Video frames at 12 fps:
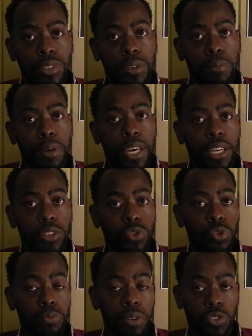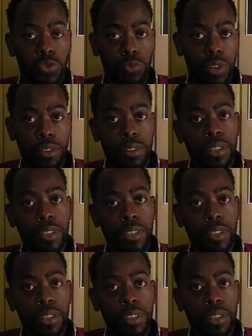to paying 2 months rent.